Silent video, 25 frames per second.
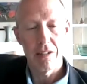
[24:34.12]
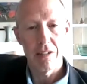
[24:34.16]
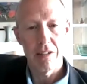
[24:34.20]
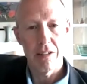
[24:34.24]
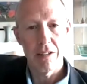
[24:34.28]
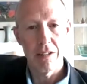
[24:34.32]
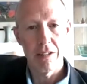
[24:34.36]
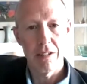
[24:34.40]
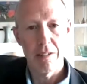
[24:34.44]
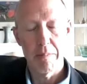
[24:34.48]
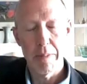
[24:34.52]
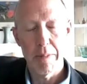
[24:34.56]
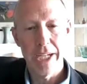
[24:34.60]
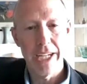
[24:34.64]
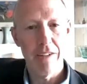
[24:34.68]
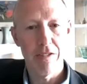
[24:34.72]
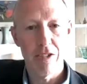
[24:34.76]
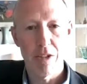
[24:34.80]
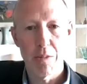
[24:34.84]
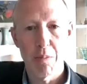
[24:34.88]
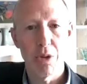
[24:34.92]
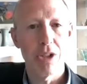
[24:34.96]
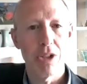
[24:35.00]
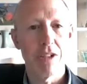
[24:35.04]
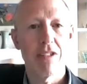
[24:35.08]
it may have
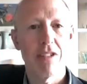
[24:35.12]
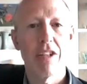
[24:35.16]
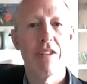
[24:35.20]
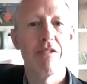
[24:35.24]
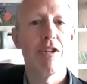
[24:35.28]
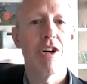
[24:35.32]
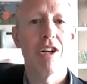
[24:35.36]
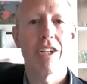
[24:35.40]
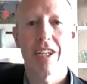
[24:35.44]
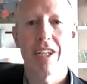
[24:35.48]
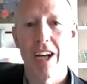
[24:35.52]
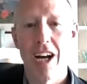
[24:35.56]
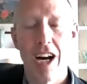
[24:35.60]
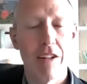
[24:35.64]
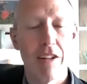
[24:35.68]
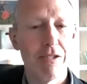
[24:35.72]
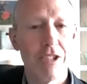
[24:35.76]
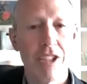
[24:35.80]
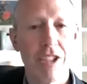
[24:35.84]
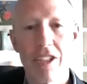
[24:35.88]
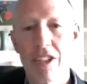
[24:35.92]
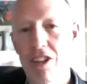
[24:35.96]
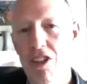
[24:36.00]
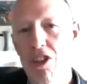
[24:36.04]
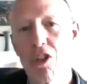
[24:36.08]
to put stuff on a
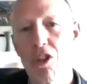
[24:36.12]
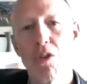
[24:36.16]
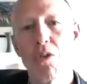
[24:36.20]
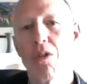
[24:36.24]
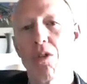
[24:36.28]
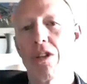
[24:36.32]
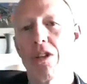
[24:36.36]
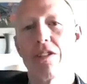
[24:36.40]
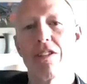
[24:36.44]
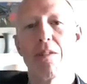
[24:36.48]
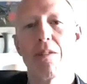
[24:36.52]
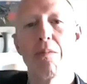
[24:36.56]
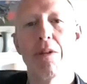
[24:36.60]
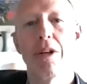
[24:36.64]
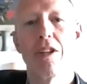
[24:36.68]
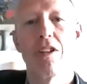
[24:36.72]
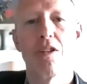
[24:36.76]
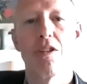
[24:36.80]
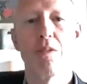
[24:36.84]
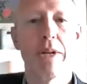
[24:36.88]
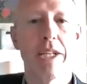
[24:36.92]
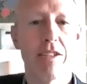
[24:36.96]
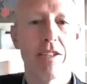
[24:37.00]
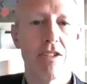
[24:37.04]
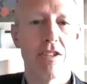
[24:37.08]
Kafka queue or some other
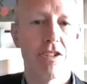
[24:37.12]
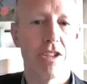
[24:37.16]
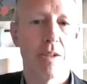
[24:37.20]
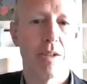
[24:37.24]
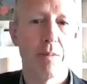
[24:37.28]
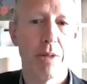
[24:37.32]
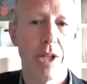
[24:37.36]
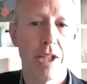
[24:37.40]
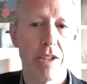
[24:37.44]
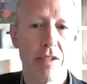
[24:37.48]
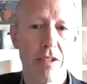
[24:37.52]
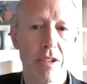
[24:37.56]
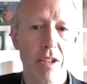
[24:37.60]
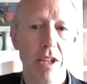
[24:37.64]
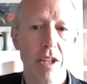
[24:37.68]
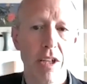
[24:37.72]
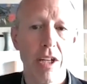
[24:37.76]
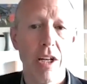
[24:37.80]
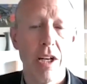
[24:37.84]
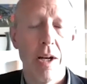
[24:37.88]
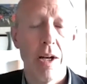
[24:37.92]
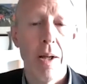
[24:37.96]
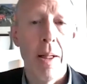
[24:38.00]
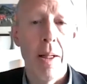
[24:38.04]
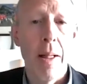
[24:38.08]
messaging bus.
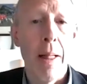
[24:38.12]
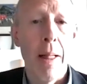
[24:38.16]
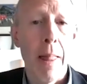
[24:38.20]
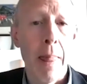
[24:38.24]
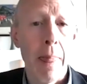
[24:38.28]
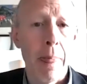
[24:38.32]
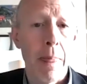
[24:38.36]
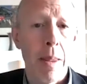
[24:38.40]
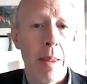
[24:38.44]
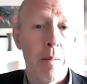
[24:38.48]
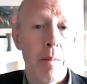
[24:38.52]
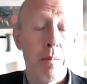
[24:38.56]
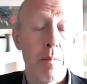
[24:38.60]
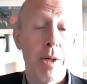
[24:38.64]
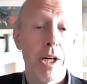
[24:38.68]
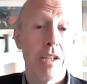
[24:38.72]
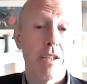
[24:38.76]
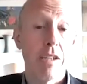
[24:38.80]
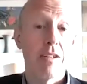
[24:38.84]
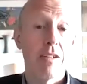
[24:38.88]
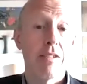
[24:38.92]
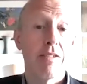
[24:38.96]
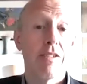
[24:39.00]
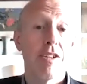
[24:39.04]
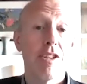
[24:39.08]

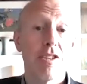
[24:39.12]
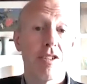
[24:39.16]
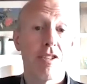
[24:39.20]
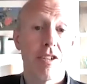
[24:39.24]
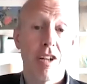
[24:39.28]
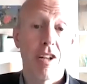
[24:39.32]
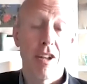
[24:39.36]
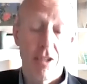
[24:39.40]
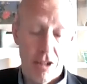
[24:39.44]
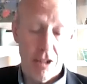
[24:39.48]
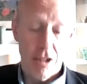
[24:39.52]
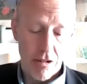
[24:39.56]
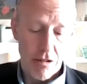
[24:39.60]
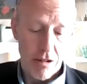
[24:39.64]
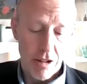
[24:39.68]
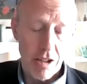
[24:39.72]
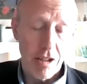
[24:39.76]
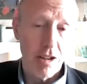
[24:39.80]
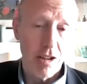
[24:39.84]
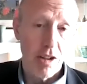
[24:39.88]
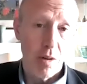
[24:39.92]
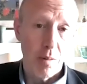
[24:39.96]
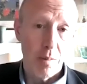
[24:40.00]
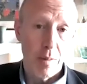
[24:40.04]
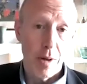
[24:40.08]
But there's another
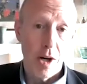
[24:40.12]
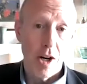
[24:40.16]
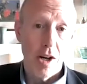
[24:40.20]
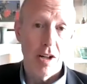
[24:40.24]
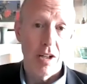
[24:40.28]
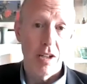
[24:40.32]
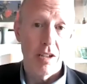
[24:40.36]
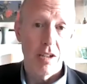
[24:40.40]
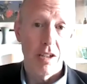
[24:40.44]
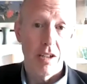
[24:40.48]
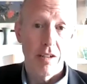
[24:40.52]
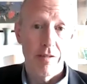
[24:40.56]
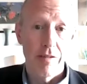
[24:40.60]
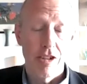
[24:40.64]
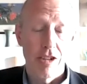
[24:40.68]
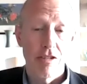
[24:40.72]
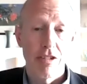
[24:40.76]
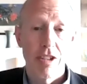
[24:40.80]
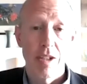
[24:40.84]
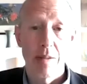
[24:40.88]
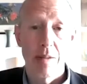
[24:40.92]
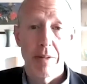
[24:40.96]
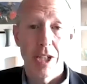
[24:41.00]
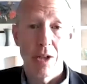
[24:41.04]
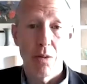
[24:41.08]
critical part of
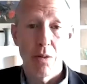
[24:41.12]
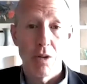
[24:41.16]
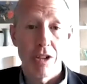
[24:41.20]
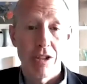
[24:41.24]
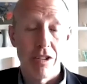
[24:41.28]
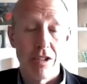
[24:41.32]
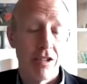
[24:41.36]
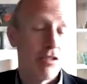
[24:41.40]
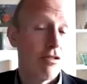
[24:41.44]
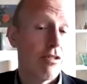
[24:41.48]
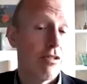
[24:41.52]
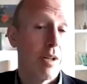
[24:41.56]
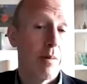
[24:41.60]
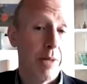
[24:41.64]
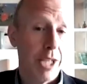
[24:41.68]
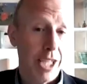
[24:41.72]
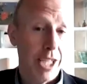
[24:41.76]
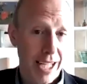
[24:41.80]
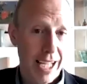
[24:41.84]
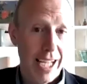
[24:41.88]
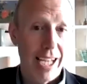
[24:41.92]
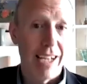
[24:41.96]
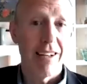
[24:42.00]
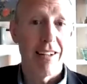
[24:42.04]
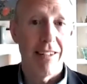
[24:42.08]
streaming, which is streaming
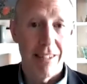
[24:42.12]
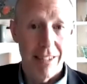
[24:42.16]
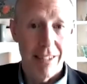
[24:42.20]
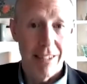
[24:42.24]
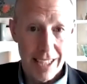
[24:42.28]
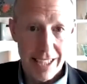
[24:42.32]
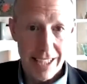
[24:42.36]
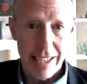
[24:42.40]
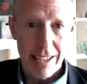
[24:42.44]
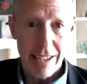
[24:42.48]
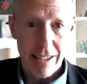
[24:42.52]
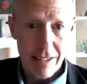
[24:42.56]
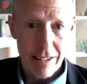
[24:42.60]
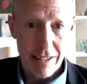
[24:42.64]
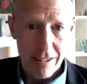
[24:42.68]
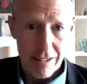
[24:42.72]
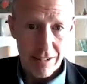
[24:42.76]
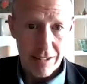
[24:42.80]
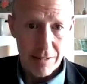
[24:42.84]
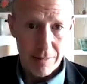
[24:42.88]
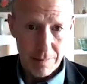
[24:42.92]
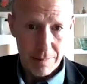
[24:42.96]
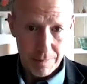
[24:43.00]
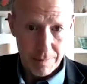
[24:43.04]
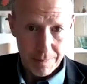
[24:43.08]
analytics.